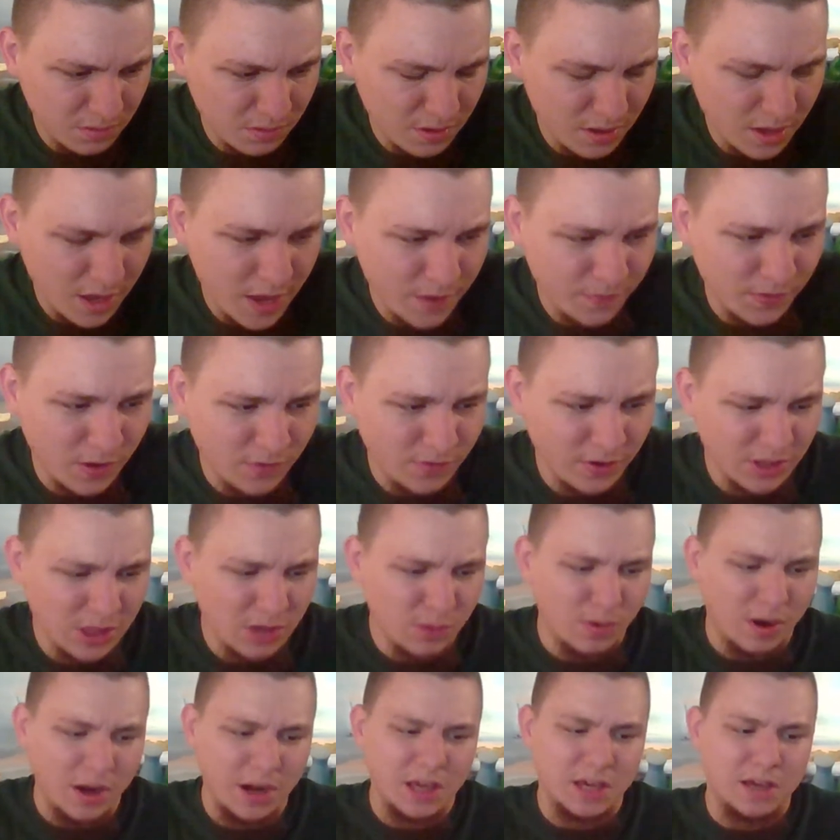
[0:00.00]

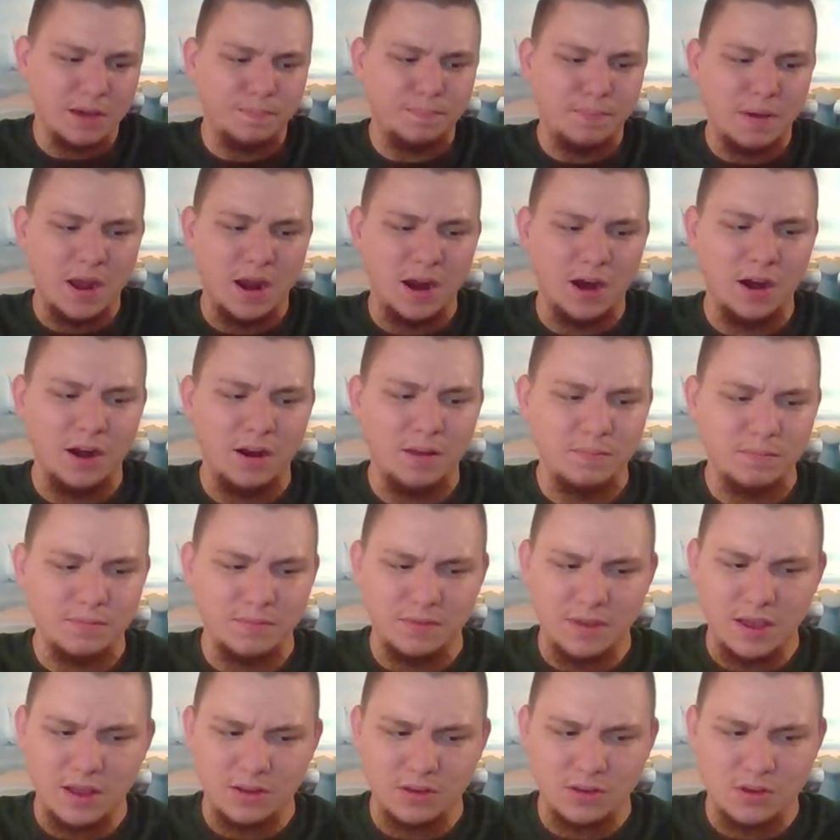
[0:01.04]
to compare them,
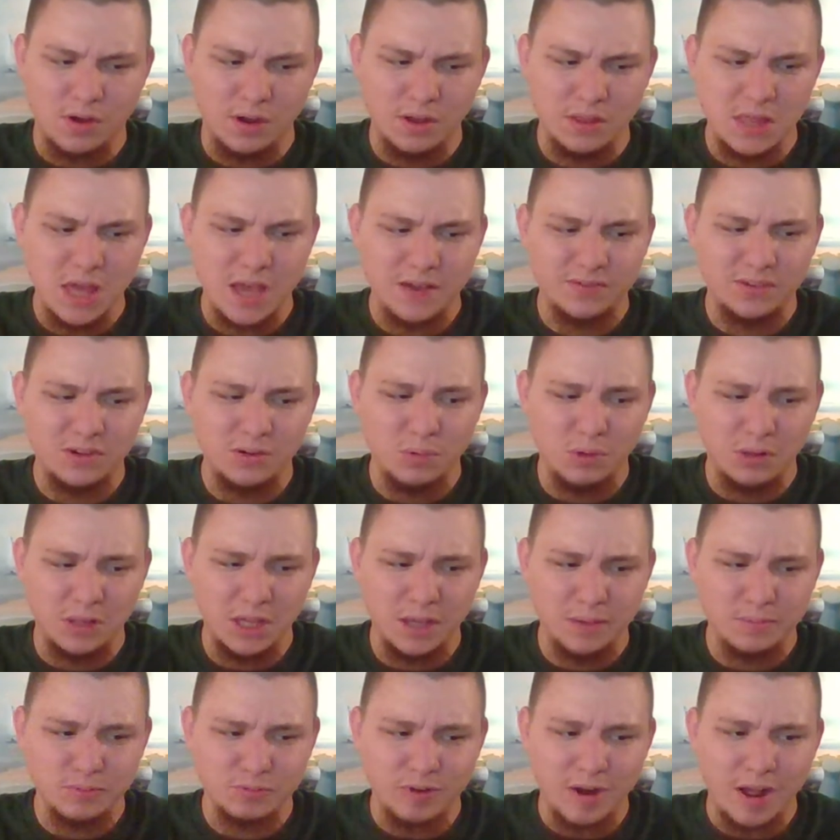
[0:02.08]
going the Evan
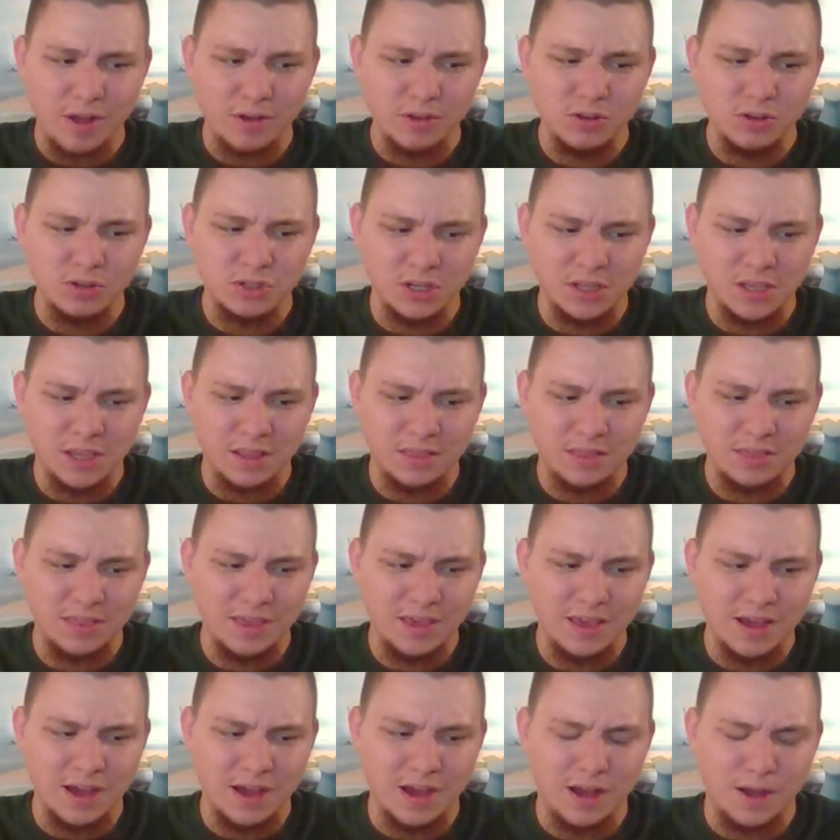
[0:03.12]
Williams route, you should get
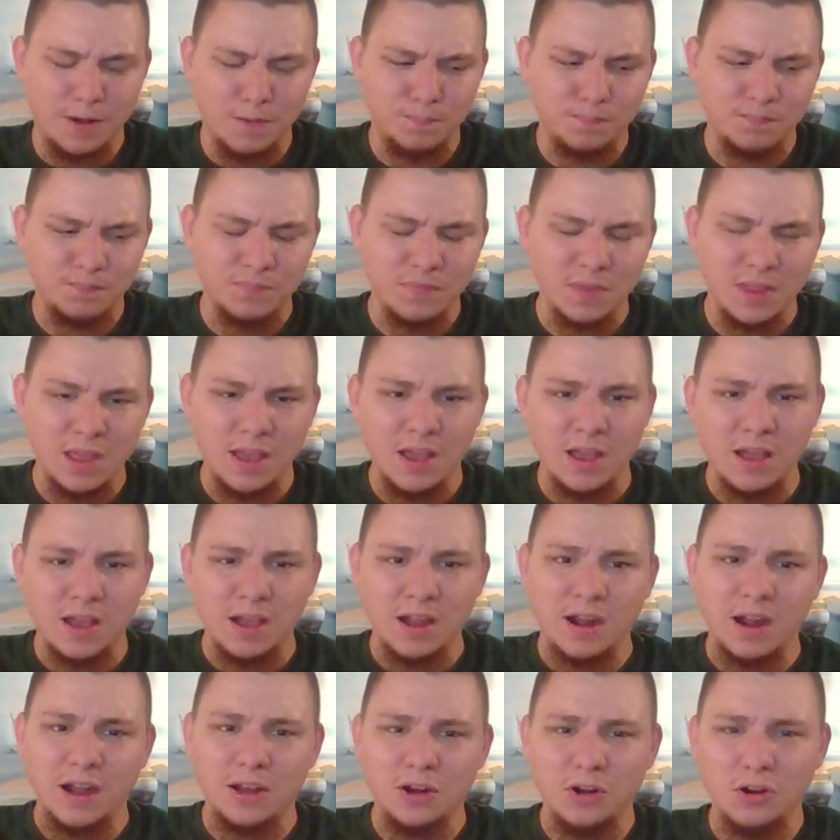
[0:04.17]
the
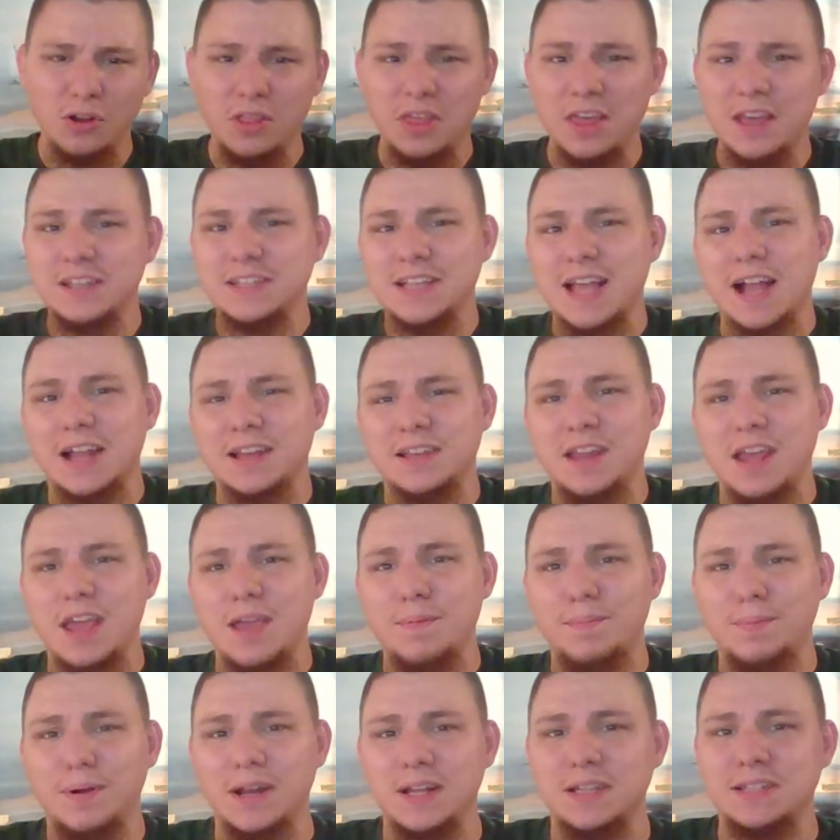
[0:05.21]
I don't know the exact
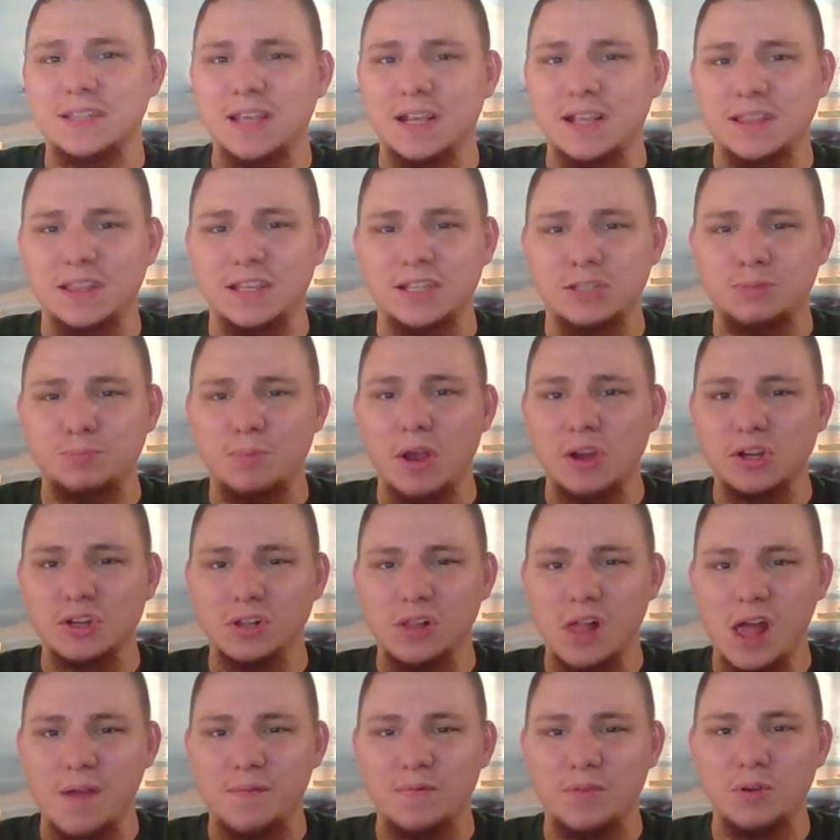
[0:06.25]
name, but it's like the
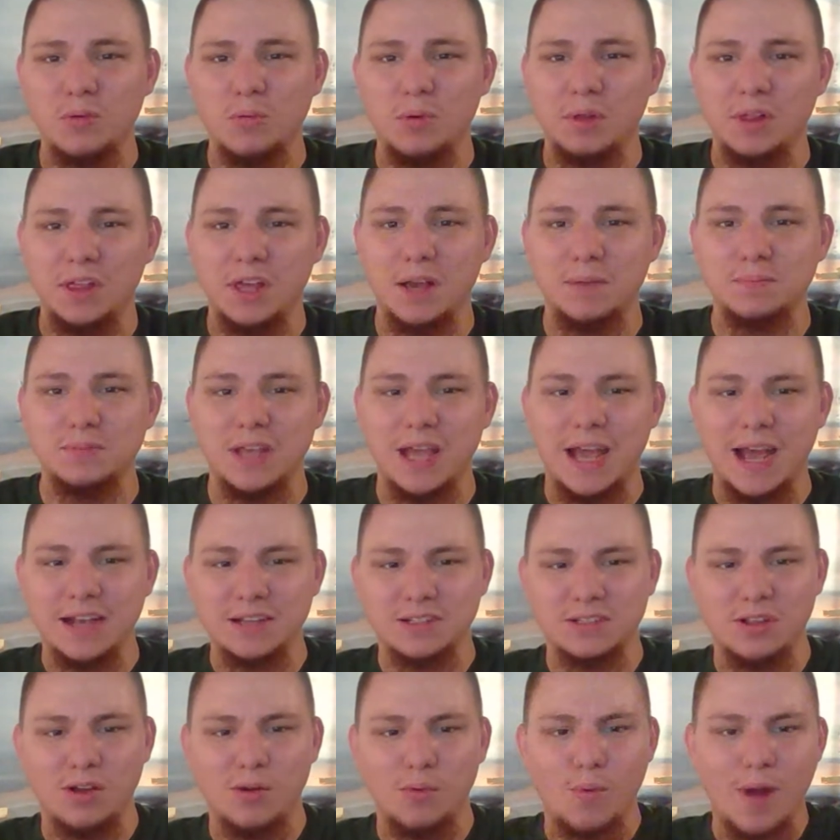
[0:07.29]
special Evan Williams. It
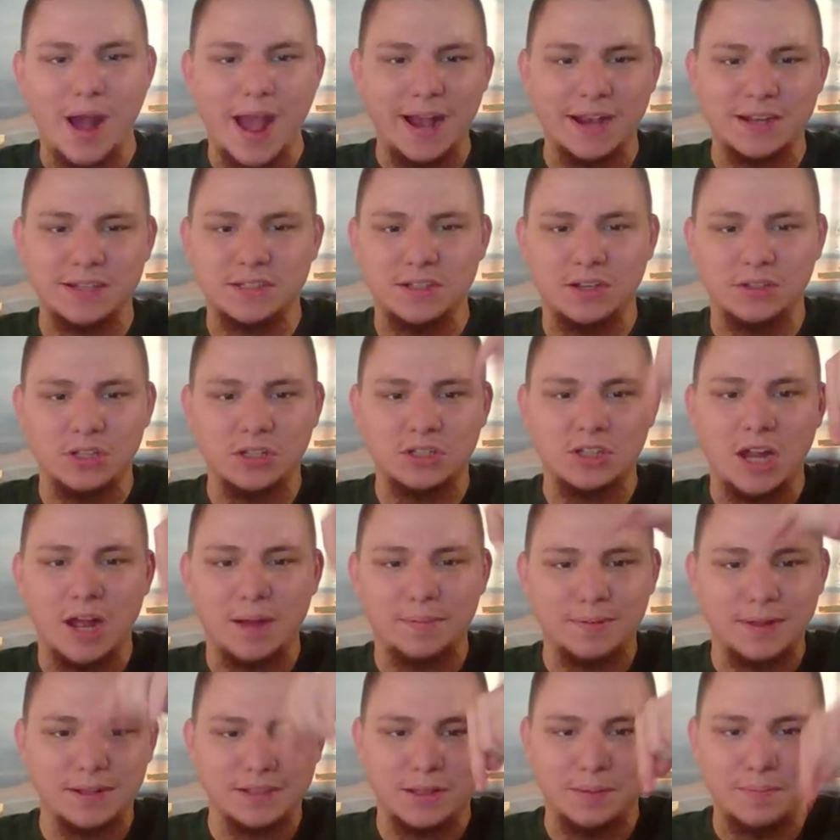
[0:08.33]
has the wax on the
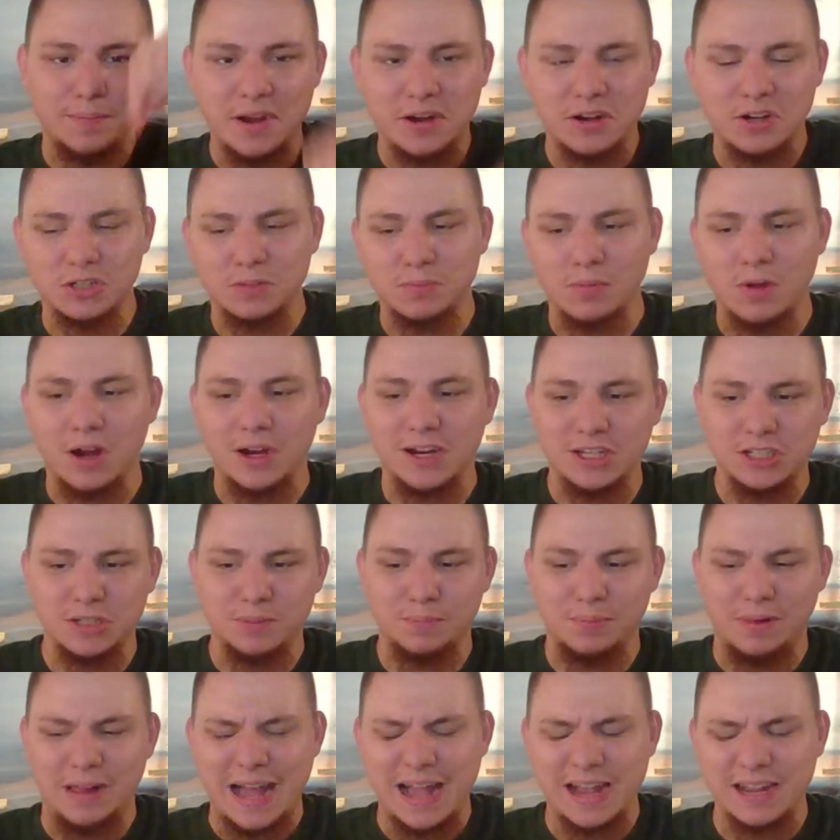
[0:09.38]
top, like the Maker's Mark. It's
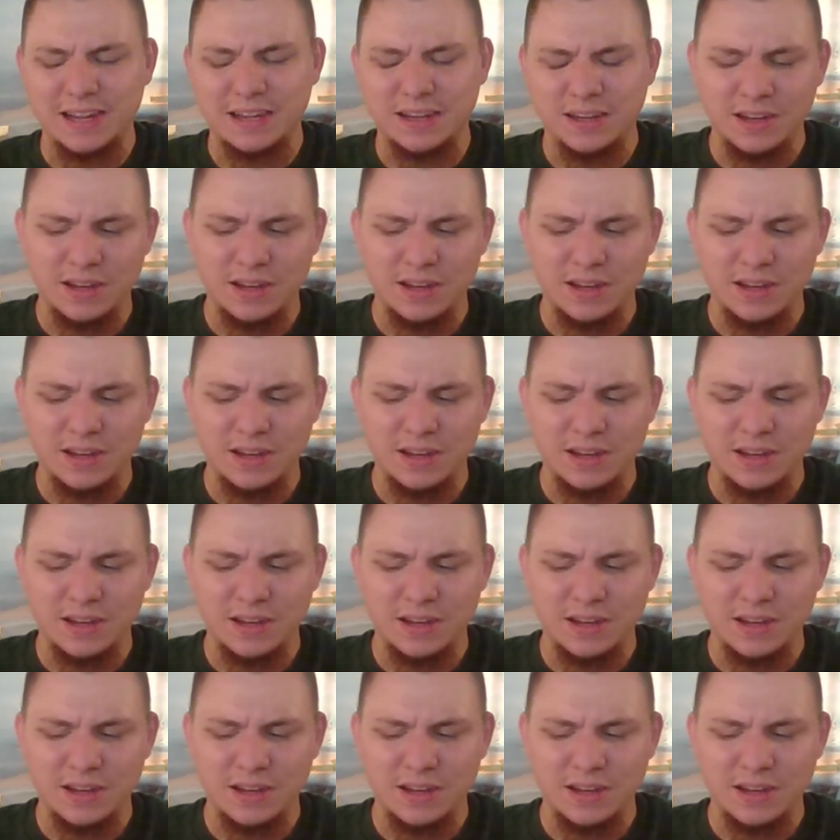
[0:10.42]
black.